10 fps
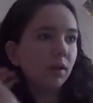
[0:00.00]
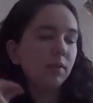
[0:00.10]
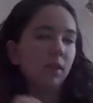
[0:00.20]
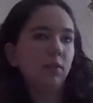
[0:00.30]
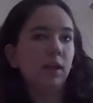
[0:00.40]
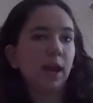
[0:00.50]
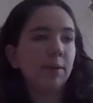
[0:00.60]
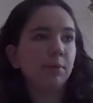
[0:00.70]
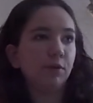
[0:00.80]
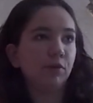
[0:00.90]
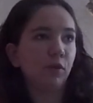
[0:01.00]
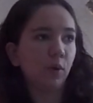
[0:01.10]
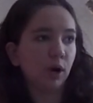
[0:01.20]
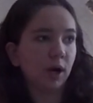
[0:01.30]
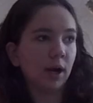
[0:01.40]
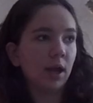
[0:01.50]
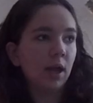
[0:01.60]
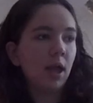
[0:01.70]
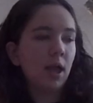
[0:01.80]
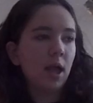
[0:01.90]
then the night before,
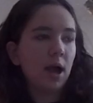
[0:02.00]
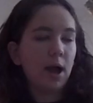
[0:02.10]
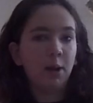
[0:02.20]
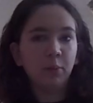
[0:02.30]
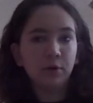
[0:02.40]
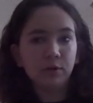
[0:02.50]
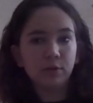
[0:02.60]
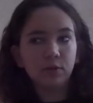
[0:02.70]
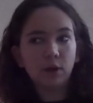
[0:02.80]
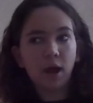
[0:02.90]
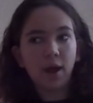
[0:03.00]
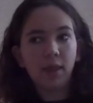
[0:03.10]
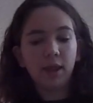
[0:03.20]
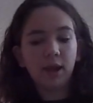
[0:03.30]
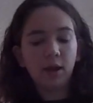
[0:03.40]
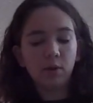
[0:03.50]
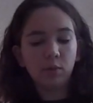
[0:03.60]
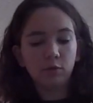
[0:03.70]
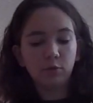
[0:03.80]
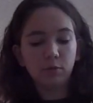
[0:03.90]
I was, I like,
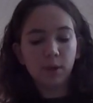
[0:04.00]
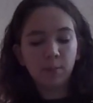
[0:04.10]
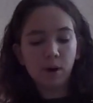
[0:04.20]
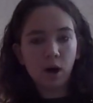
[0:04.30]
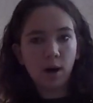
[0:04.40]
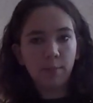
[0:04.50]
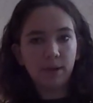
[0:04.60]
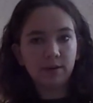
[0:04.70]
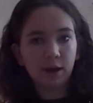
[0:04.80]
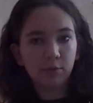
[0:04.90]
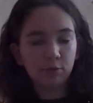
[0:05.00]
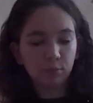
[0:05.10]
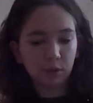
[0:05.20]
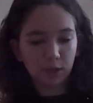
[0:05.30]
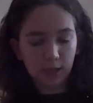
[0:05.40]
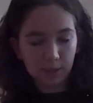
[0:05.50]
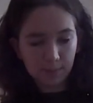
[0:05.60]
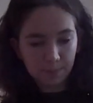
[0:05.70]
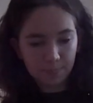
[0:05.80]
was with my mom, my dad was working,